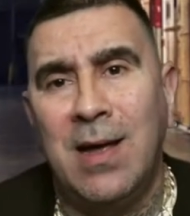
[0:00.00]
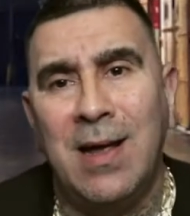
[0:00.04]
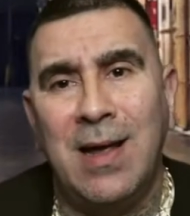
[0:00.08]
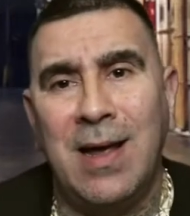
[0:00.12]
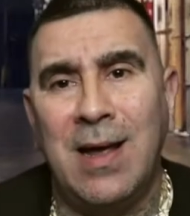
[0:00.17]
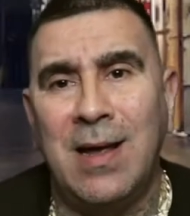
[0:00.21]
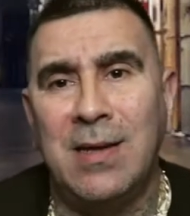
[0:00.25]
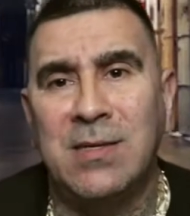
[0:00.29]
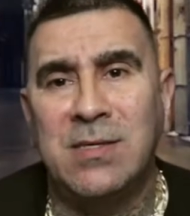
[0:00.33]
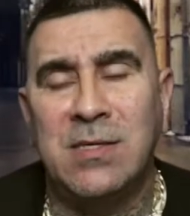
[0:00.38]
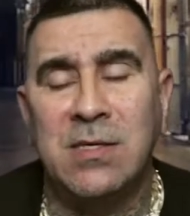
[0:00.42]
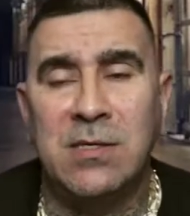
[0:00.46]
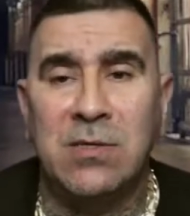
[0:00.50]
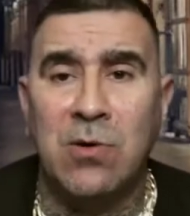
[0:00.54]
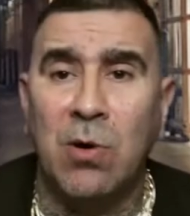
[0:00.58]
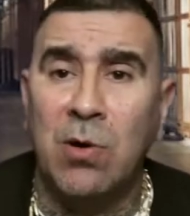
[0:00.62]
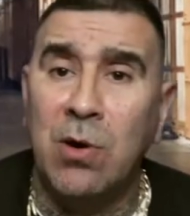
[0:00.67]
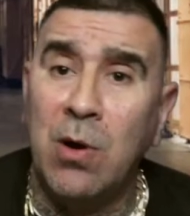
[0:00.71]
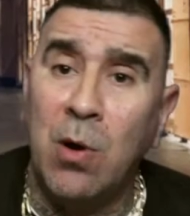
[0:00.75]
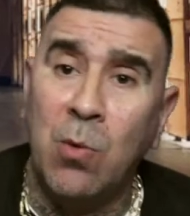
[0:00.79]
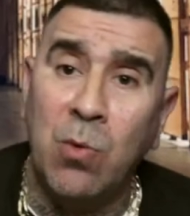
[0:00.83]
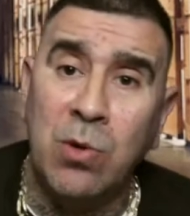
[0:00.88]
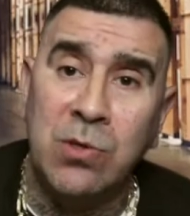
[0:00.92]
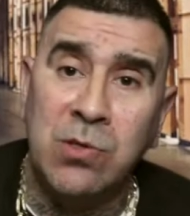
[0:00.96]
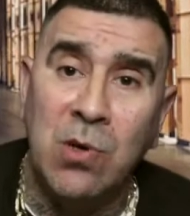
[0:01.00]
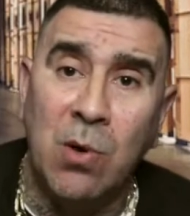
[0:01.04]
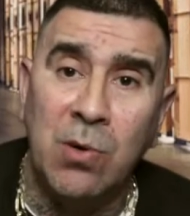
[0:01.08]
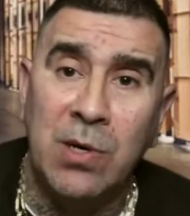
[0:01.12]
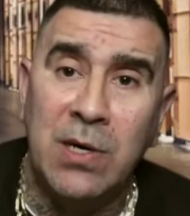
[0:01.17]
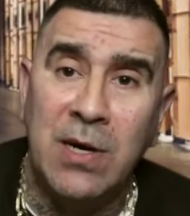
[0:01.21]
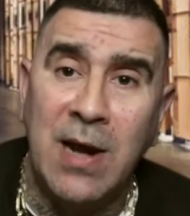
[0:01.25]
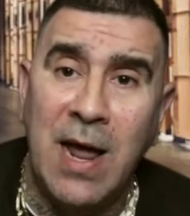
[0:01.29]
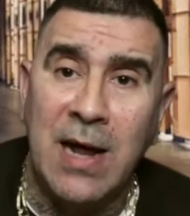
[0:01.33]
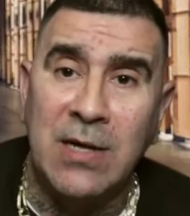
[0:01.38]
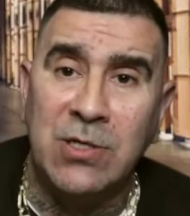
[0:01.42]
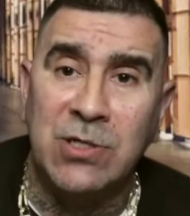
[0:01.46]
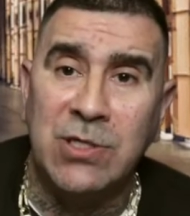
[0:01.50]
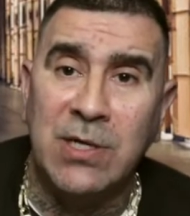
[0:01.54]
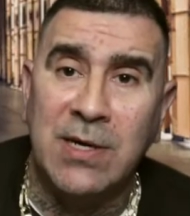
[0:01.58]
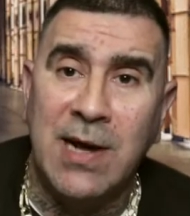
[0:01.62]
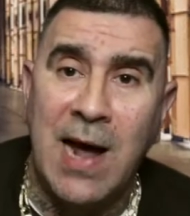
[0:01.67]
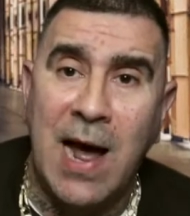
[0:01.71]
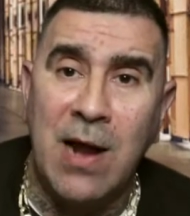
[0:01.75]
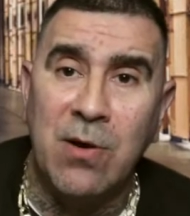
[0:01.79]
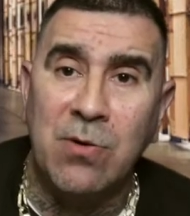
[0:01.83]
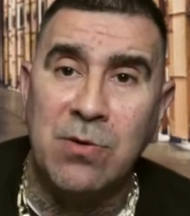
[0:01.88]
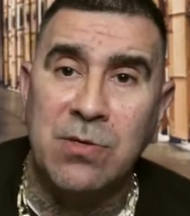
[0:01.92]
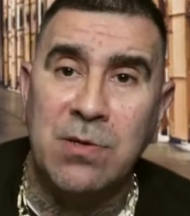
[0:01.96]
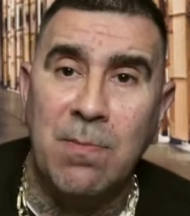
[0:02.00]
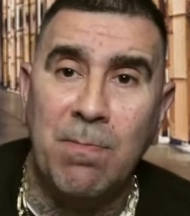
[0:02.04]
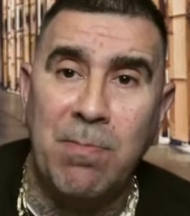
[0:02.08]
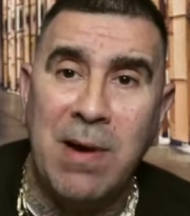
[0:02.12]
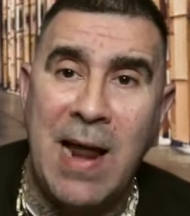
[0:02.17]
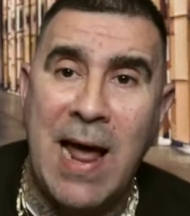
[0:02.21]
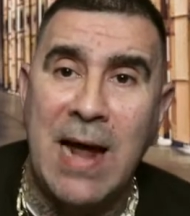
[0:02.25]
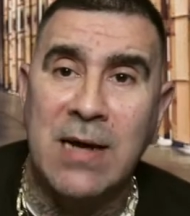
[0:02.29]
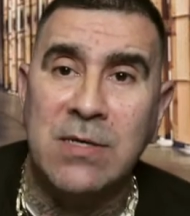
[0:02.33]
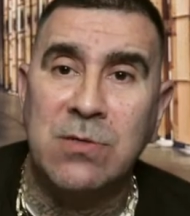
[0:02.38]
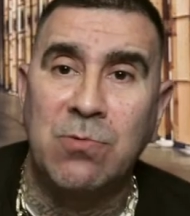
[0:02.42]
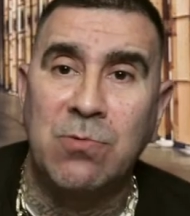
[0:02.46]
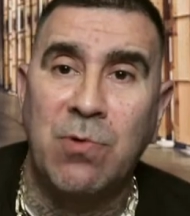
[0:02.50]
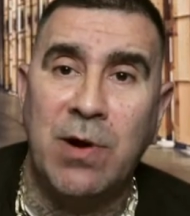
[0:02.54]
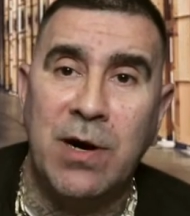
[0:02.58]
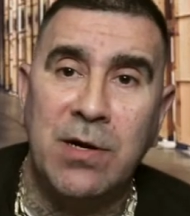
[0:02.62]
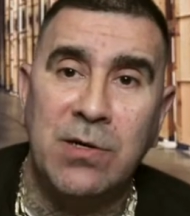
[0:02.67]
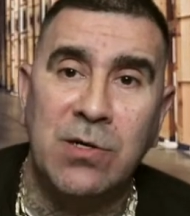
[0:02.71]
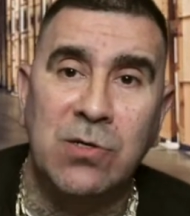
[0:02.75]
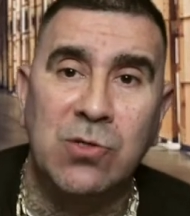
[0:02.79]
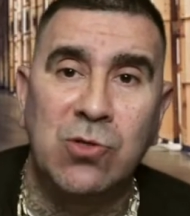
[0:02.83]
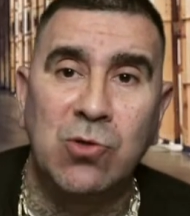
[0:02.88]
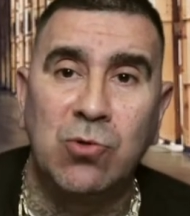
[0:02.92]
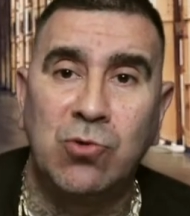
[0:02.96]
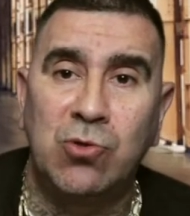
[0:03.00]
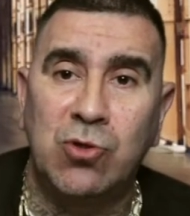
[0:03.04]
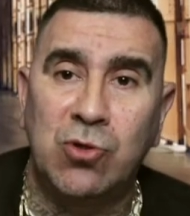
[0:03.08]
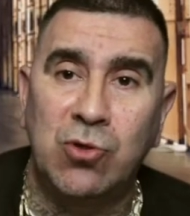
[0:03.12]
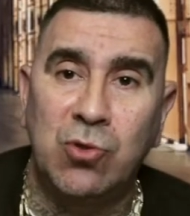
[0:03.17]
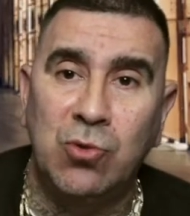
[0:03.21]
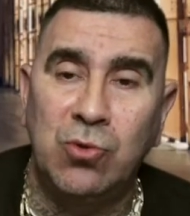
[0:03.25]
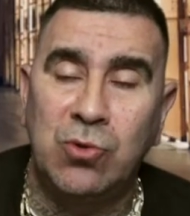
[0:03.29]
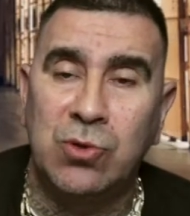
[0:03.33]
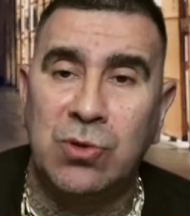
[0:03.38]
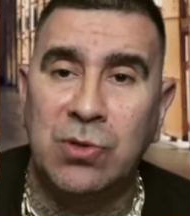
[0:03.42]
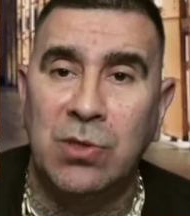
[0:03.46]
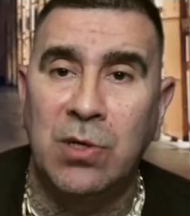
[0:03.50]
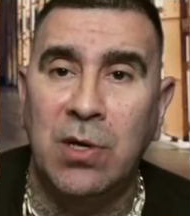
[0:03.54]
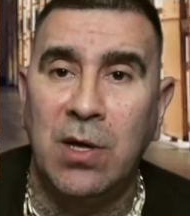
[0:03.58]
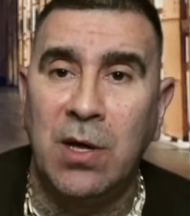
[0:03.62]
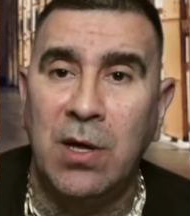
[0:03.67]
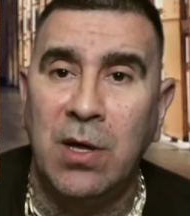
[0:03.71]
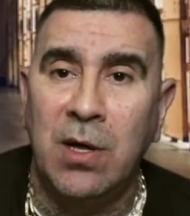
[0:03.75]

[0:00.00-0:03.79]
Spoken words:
And since it was only like Chicanos and blacks wearing the Zoot Suits